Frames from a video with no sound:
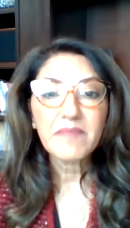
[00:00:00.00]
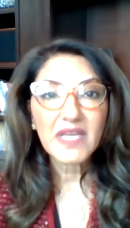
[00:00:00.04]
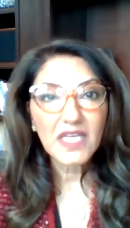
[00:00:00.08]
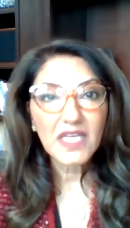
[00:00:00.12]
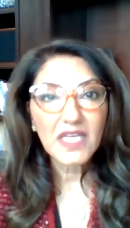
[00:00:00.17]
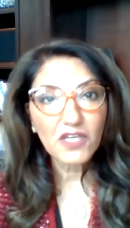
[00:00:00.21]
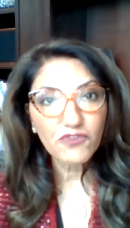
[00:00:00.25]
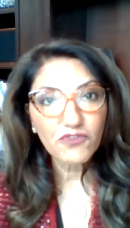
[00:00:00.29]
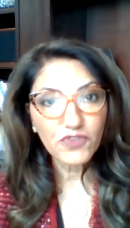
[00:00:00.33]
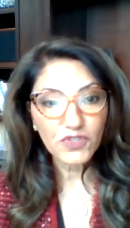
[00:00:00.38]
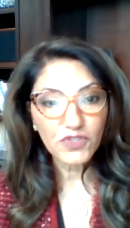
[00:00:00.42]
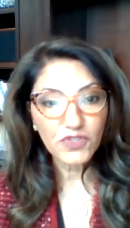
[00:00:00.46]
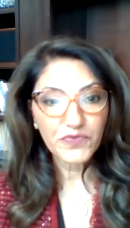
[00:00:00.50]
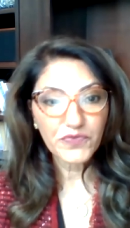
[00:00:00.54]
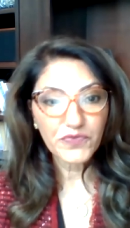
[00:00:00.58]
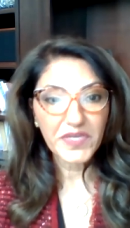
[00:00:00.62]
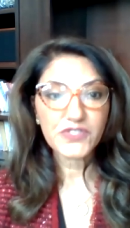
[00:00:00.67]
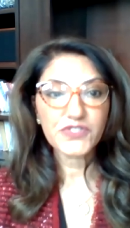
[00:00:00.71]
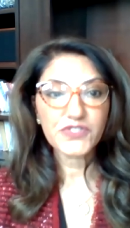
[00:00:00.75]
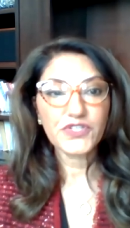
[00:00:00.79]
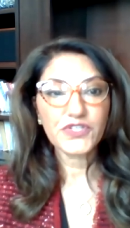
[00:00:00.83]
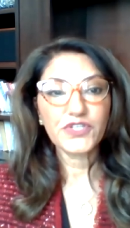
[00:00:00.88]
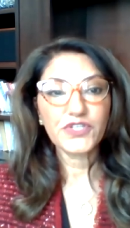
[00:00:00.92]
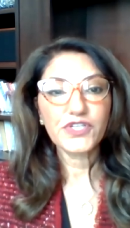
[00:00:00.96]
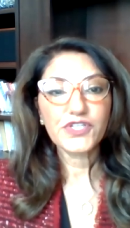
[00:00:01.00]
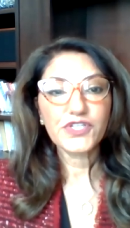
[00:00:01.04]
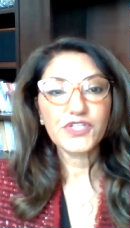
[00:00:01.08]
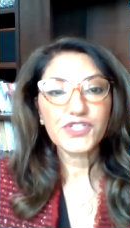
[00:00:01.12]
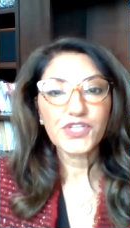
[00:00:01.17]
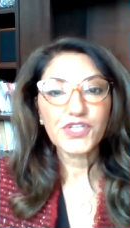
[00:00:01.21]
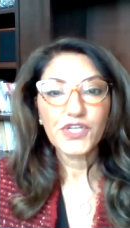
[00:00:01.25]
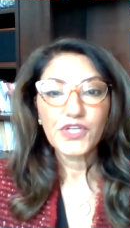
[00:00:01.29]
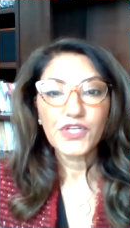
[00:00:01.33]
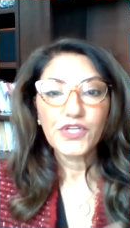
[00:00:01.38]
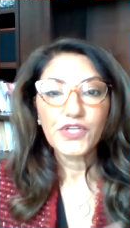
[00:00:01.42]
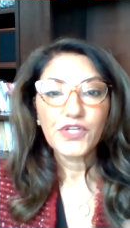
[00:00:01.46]
meaningful
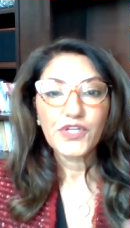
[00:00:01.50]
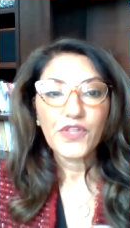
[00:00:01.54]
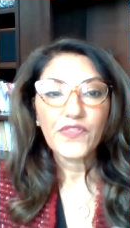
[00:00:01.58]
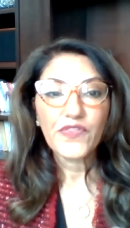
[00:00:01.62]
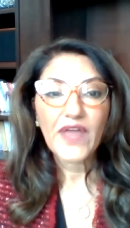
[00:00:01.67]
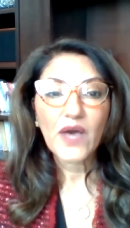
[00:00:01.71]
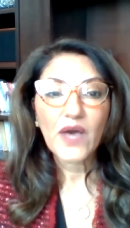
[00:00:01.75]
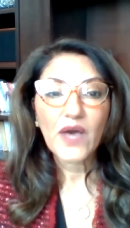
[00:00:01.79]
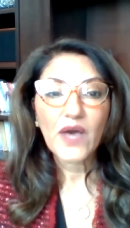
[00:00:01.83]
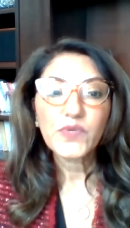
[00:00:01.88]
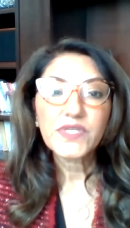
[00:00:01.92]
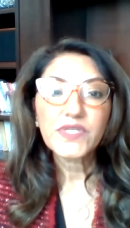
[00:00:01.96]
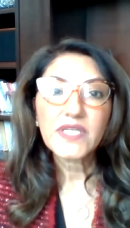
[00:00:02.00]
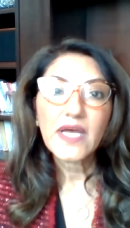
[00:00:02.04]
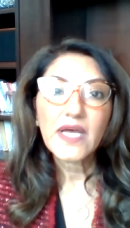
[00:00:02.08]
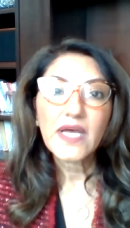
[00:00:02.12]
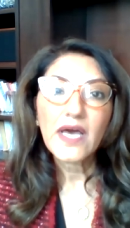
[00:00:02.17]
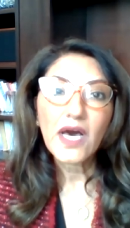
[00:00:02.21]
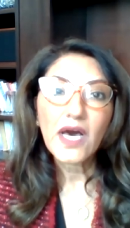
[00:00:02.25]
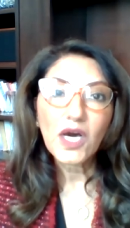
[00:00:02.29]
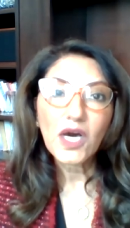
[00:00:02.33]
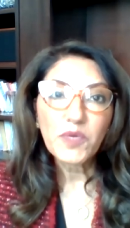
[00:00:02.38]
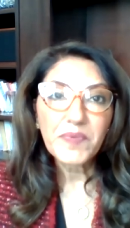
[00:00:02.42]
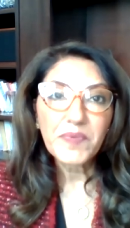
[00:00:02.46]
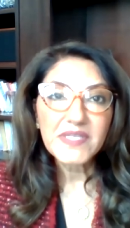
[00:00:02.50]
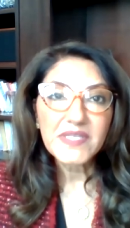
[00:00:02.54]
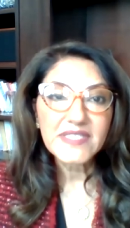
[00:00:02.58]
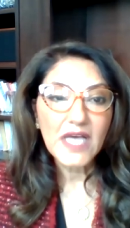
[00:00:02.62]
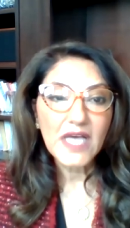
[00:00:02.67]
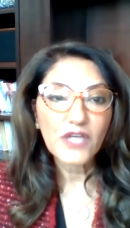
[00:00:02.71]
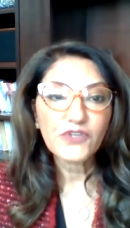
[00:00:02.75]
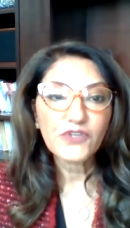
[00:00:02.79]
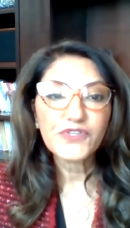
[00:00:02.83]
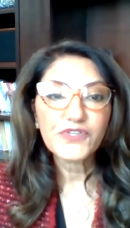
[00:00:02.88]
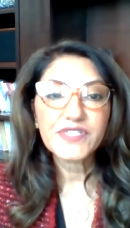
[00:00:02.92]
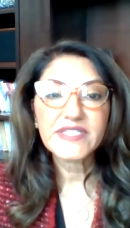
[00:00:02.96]
research that would help us
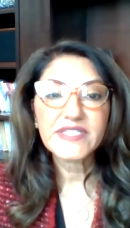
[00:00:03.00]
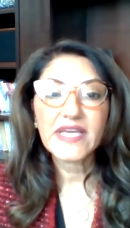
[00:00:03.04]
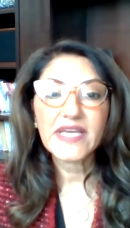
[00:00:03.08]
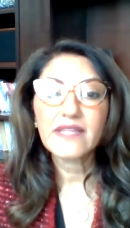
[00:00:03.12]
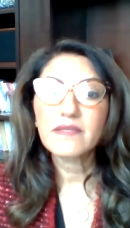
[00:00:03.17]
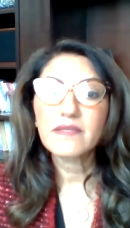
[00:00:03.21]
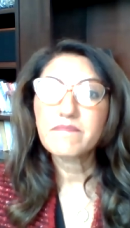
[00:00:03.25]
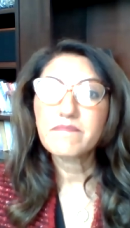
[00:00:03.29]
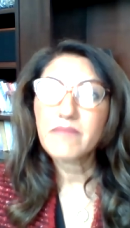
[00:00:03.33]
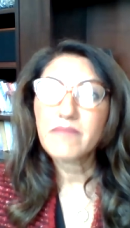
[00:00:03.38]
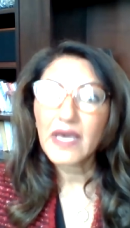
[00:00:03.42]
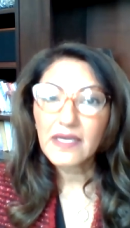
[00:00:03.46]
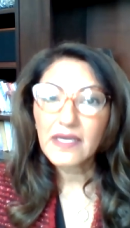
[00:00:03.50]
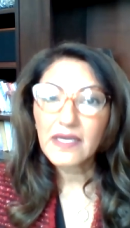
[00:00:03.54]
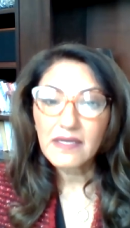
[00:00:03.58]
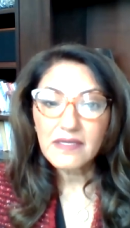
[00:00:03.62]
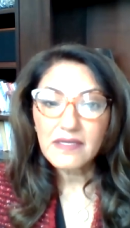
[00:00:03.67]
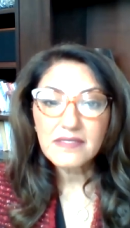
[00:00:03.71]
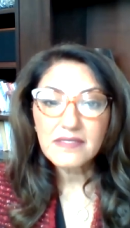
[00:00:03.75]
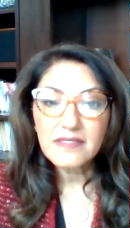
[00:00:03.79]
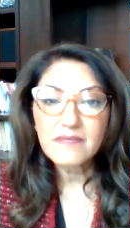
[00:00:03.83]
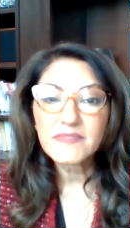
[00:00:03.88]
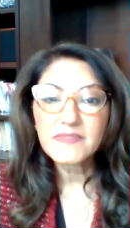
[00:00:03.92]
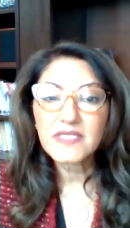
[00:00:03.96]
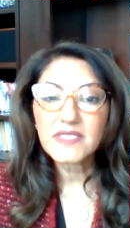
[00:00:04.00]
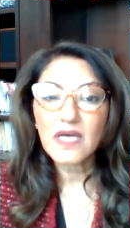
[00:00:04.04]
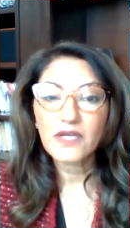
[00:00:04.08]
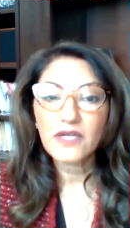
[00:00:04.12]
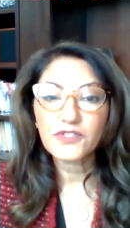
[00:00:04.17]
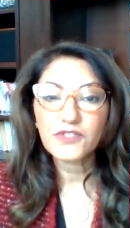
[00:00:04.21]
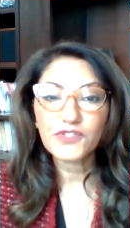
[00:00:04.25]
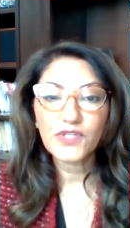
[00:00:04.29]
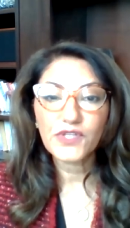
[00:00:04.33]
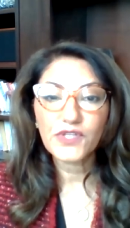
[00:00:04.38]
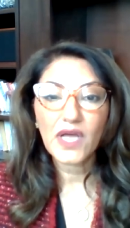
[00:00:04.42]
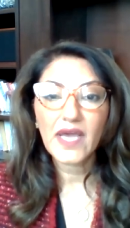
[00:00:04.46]
understand the mechanisms
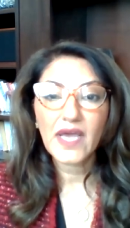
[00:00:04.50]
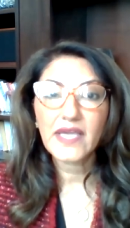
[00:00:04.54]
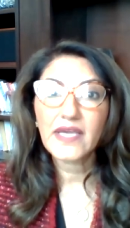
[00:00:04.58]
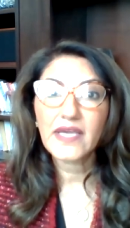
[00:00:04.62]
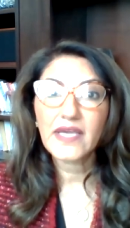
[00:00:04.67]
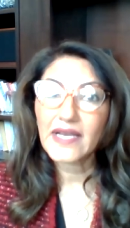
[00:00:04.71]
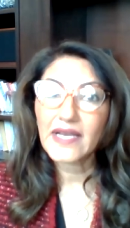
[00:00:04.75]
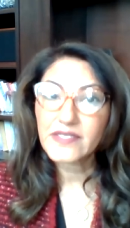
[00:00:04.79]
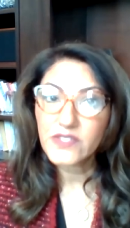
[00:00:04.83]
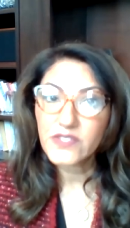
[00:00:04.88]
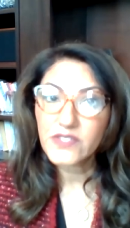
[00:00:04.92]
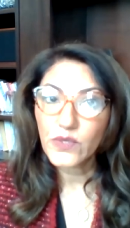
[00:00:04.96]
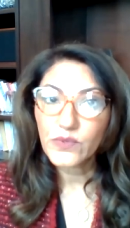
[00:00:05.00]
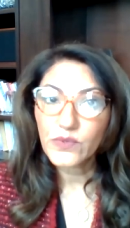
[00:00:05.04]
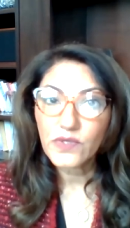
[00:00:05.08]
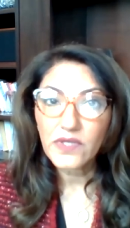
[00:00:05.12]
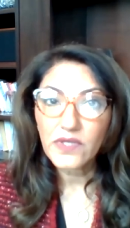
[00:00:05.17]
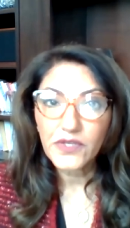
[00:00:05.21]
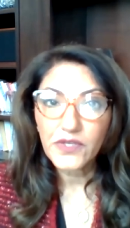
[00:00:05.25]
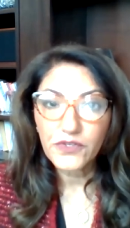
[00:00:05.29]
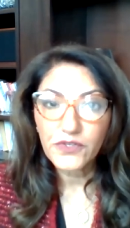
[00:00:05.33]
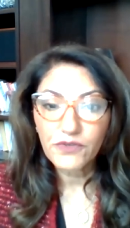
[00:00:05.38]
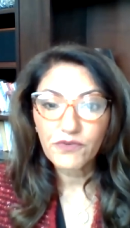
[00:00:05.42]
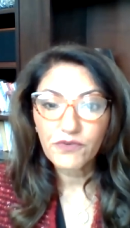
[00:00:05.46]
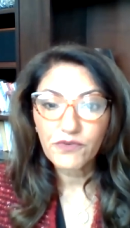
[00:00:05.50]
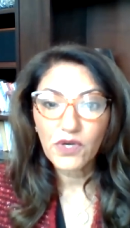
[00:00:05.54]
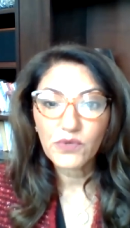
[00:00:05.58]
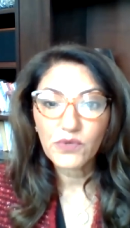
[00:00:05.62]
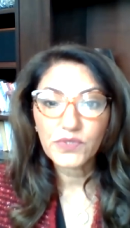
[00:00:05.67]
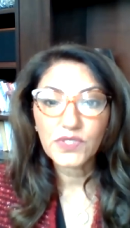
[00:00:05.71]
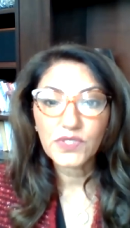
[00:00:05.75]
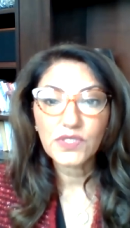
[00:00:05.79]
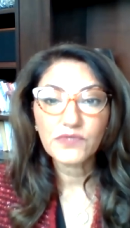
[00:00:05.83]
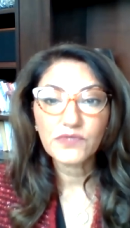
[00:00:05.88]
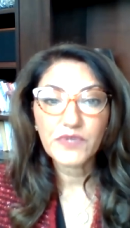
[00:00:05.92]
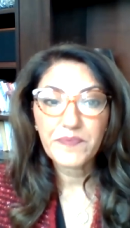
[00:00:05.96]
underlying axonal and
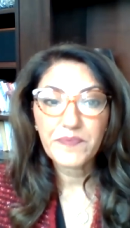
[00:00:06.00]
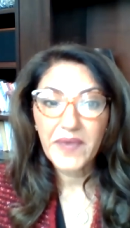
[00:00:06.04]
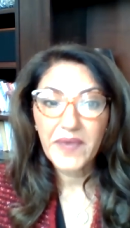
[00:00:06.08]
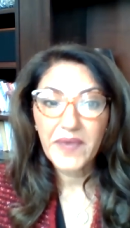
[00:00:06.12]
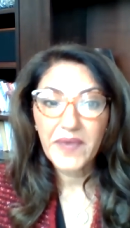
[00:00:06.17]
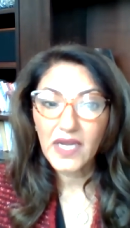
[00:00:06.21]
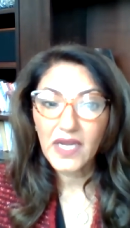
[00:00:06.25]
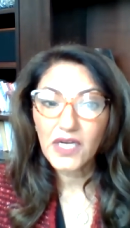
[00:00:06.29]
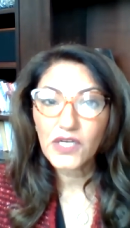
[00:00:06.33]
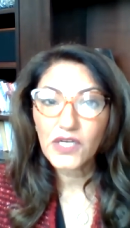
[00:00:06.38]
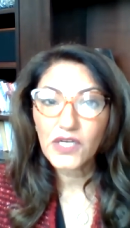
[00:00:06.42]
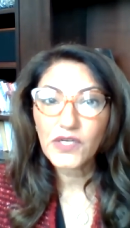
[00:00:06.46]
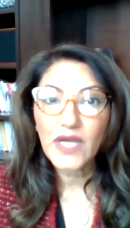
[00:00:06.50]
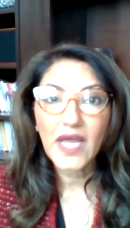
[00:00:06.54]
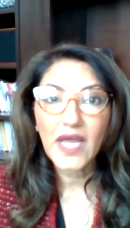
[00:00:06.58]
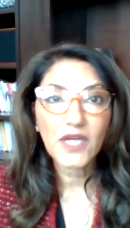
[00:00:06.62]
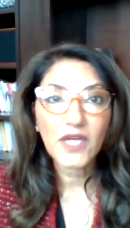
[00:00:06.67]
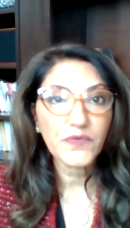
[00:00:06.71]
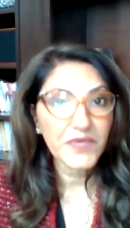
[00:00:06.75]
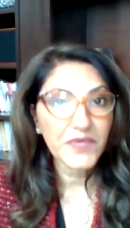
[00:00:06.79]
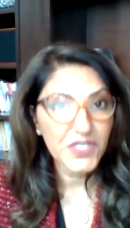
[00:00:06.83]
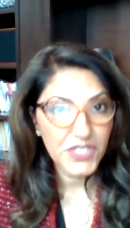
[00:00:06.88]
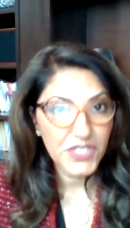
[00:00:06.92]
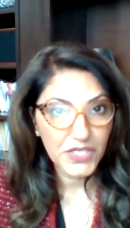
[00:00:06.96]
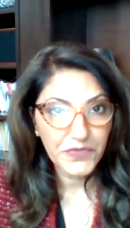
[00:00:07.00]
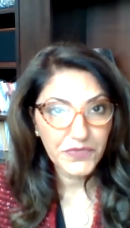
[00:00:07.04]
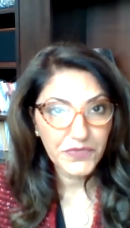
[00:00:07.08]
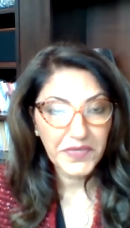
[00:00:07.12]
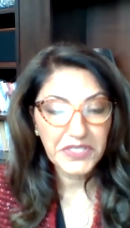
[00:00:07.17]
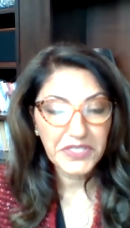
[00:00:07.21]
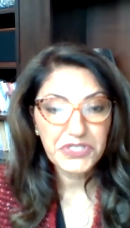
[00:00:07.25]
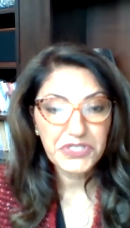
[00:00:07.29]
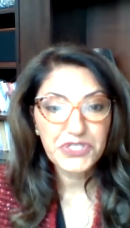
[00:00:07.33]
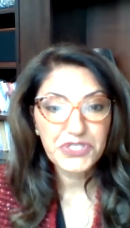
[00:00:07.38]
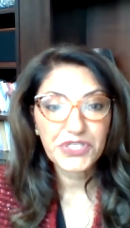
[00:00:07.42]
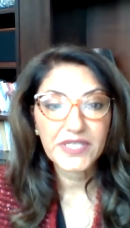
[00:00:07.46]
neuronal repair and
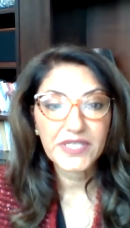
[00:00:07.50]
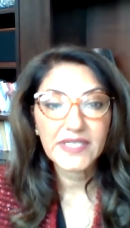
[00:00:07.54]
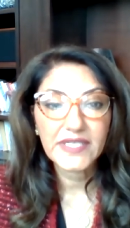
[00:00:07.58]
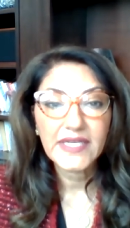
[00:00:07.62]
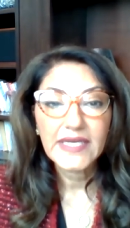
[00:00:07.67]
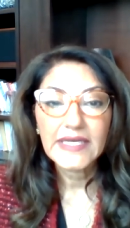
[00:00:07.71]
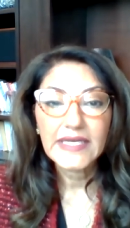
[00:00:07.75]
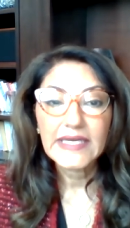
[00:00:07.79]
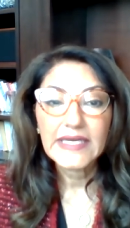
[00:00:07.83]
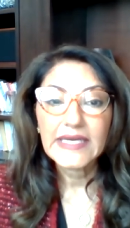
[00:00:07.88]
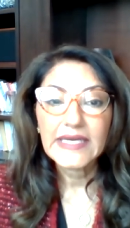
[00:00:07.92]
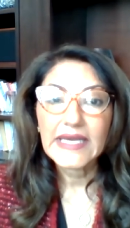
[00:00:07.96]
regeneration